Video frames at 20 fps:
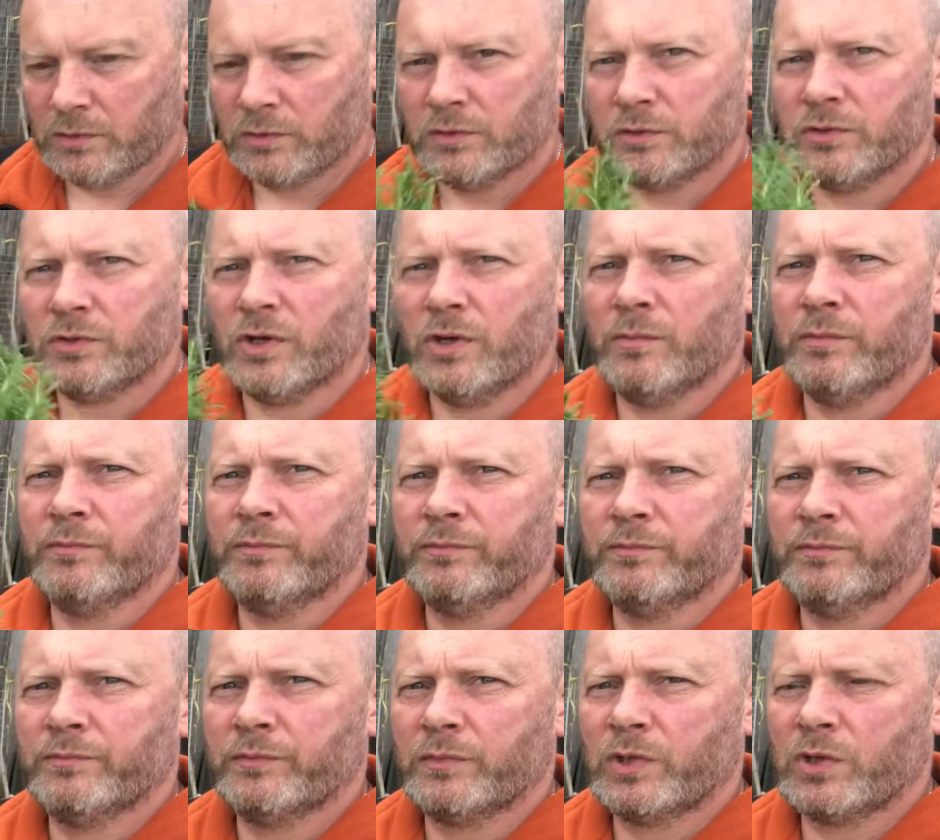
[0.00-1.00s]
some
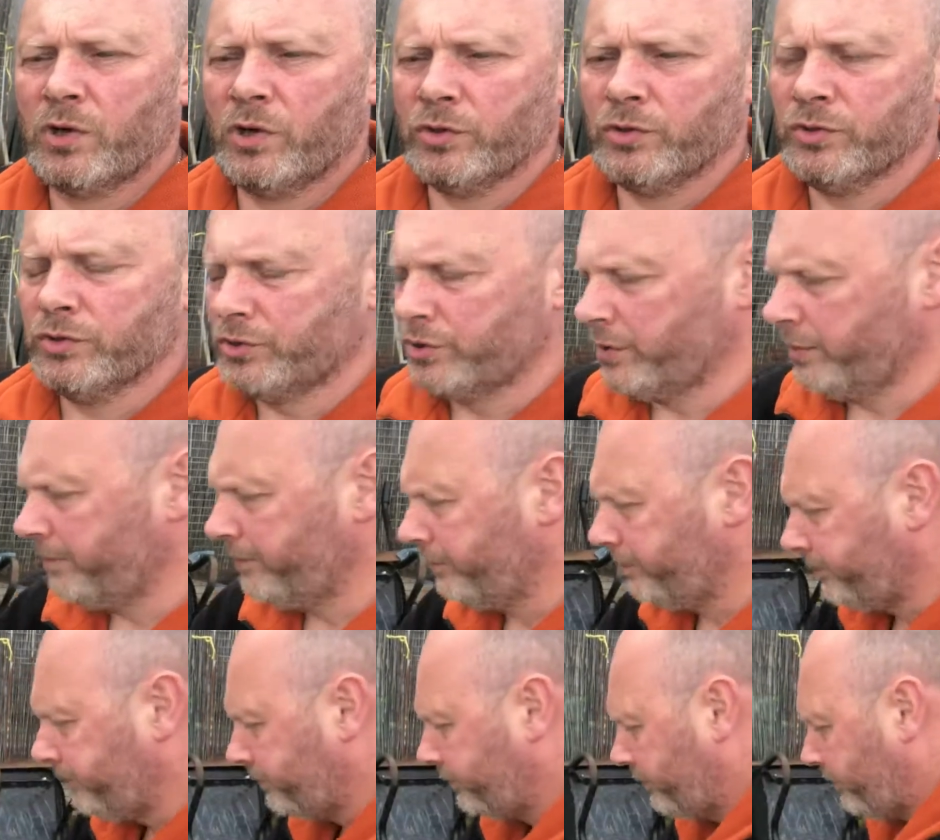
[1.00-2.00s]
cuttings
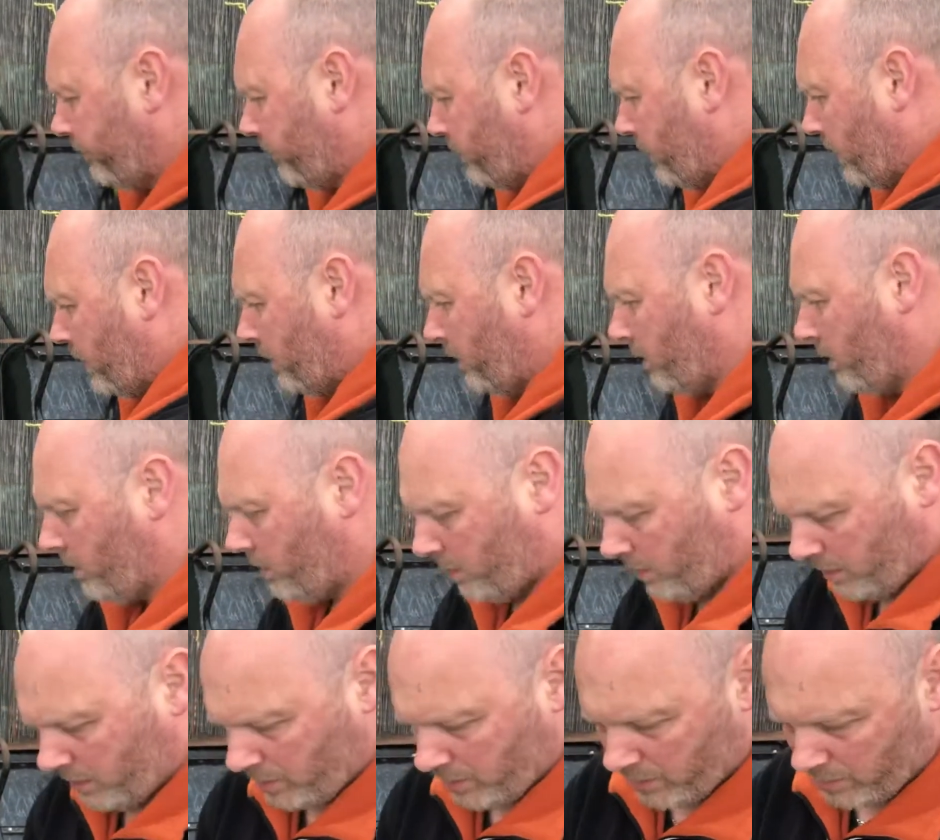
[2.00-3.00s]

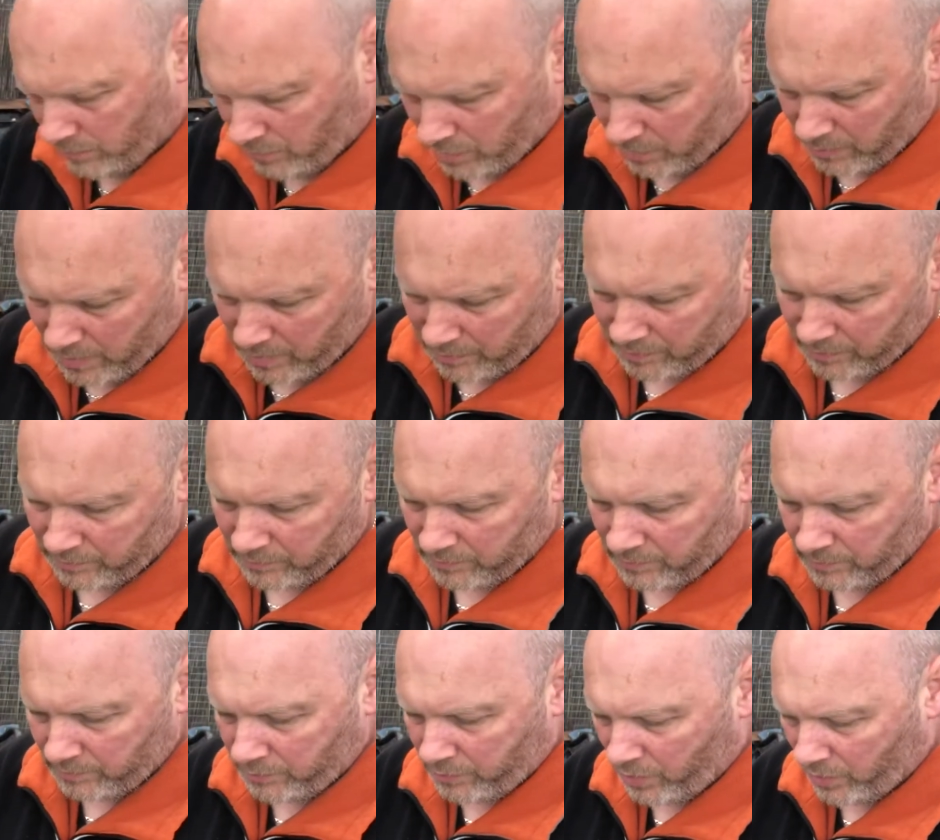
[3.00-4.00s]
and I'm going to be
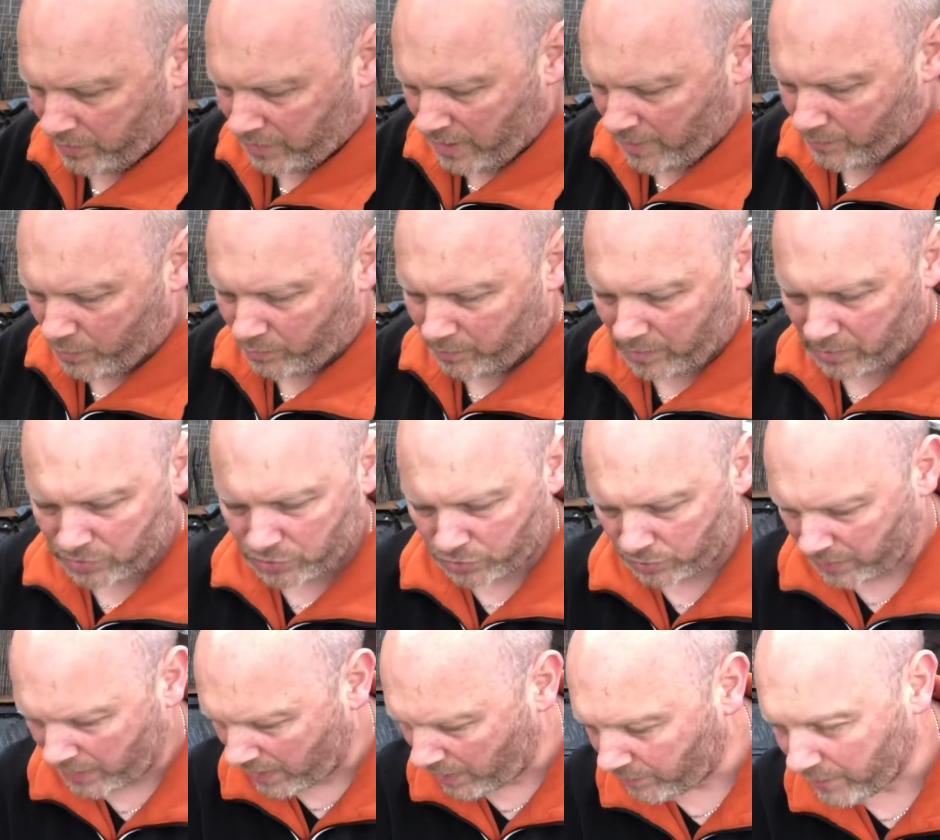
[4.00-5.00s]
potting them up. I'll show
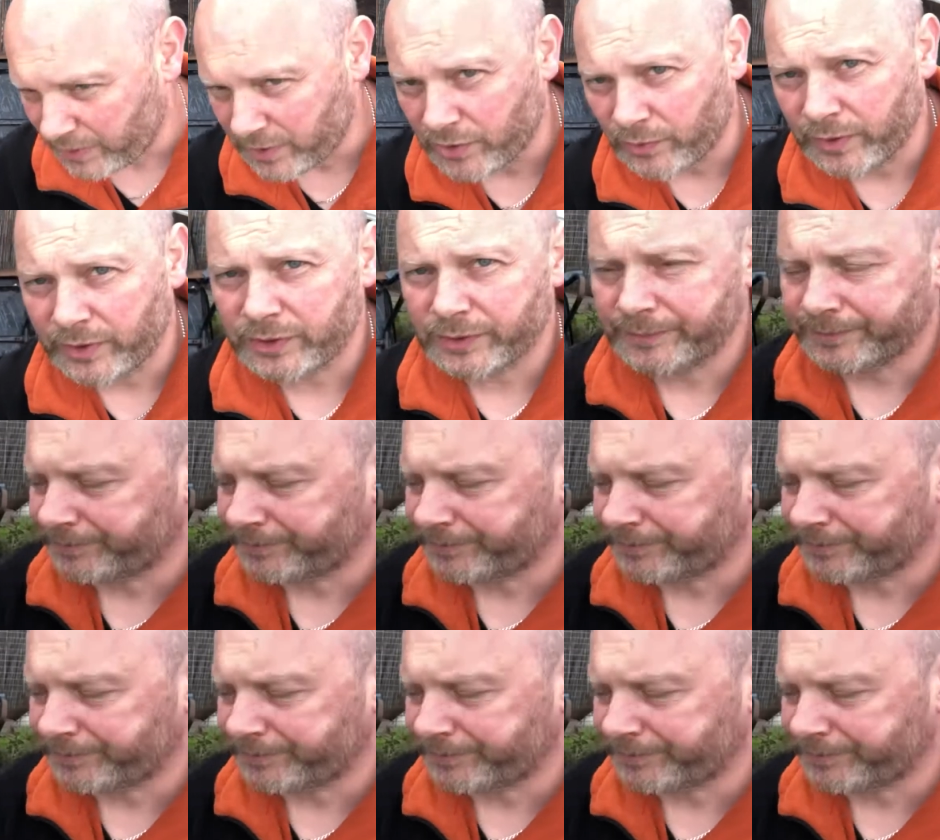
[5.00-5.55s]
you how I do it.